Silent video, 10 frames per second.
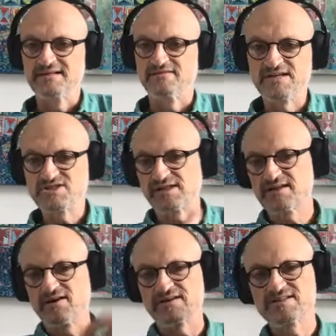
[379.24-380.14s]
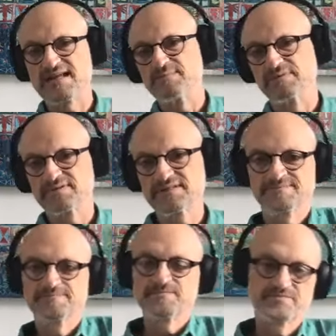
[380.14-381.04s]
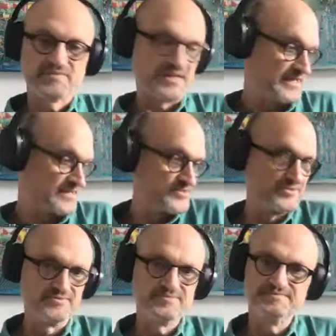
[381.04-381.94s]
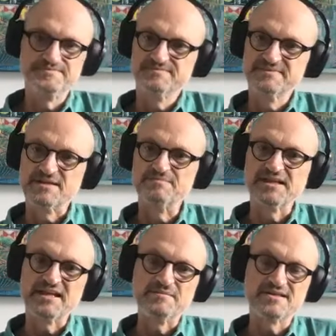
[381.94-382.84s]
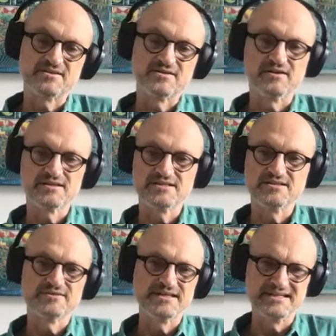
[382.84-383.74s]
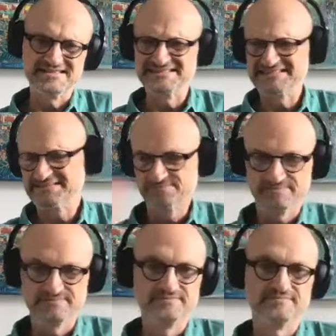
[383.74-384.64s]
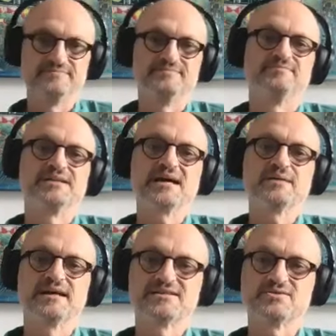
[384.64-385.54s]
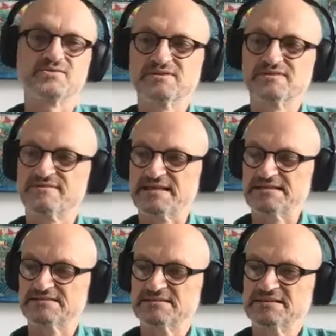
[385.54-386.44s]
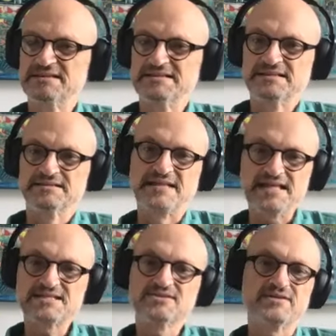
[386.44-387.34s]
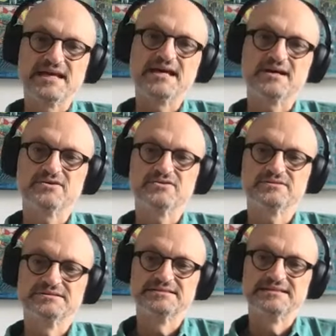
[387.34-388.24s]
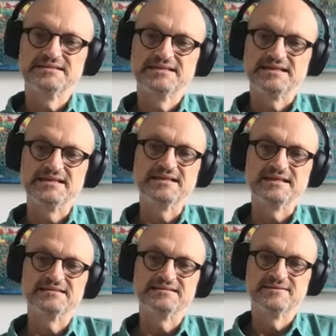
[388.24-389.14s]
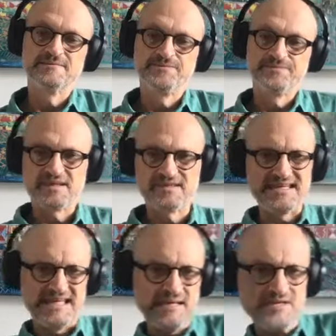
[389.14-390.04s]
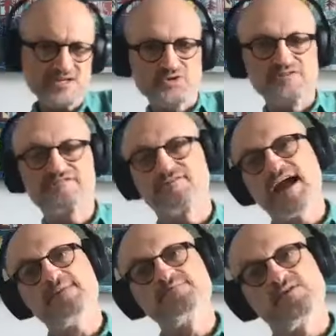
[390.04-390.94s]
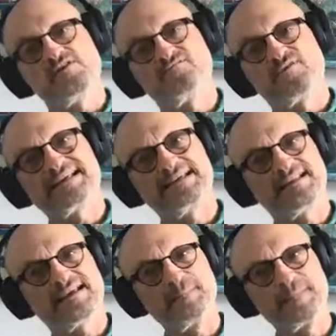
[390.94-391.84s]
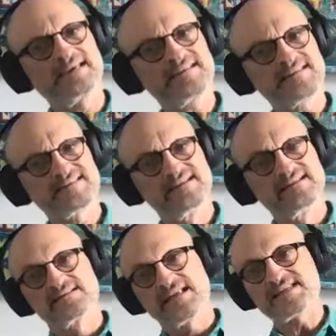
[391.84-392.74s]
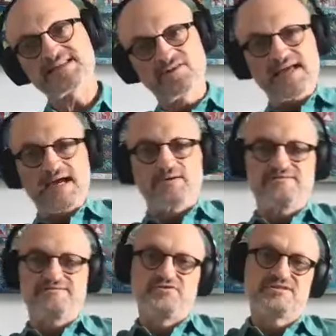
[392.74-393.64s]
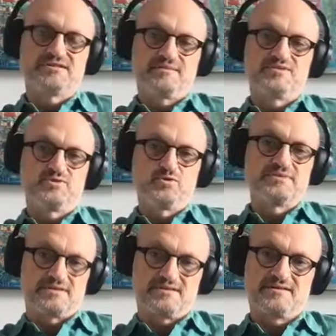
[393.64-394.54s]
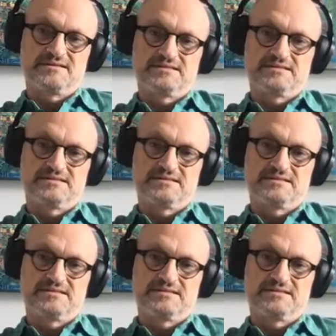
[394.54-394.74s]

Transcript: eventually kind of stumbled into completing my psychology degree. Blah, blah to all of that. That's not how healing, the image or the frame of what healing means, that's not how I first absorbed it.